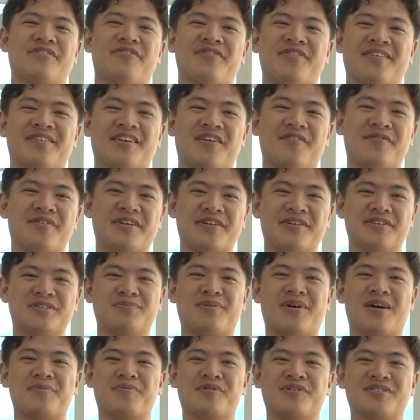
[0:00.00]
everything covered here is
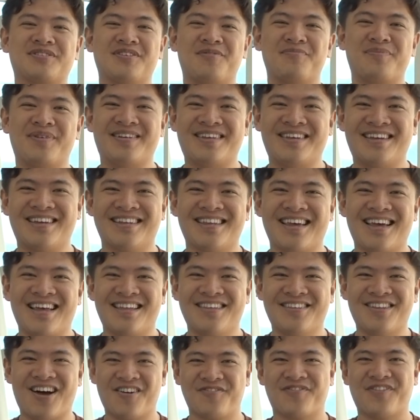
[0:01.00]
my personal opinion,
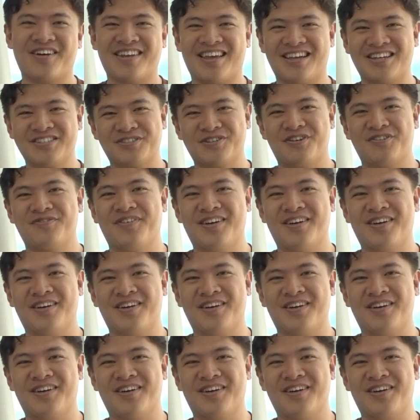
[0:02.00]
not financial